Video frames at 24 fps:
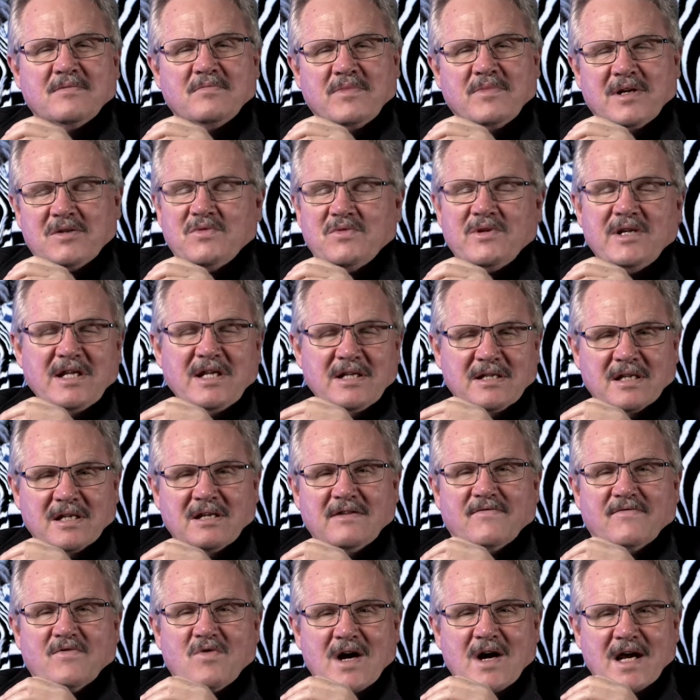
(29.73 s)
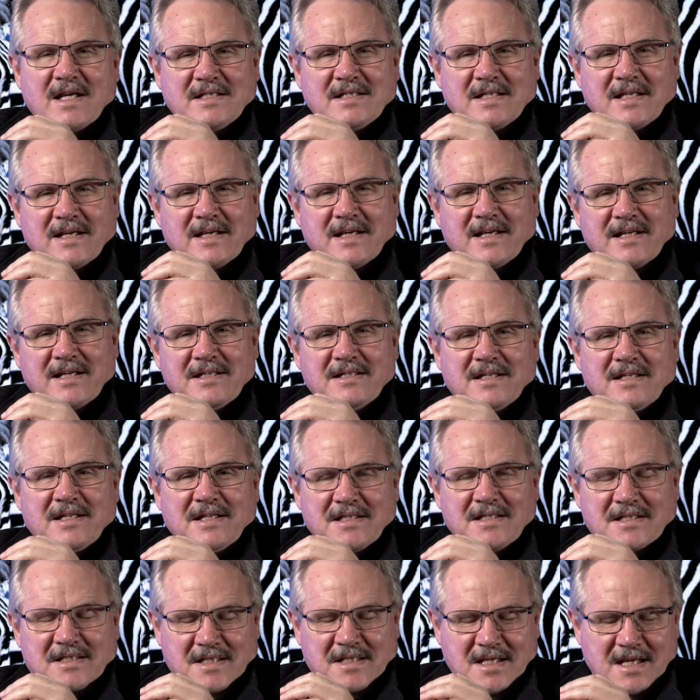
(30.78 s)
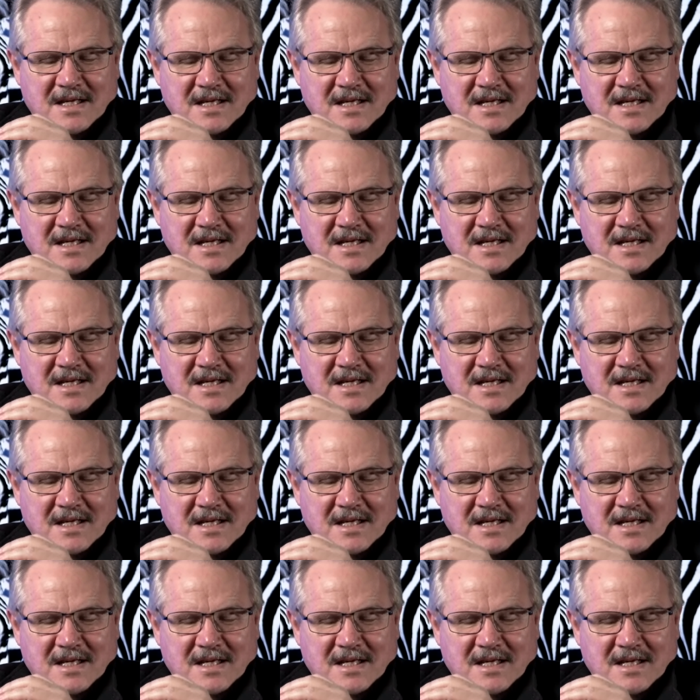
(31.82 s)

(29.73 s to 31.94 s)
but we need to live wisely in these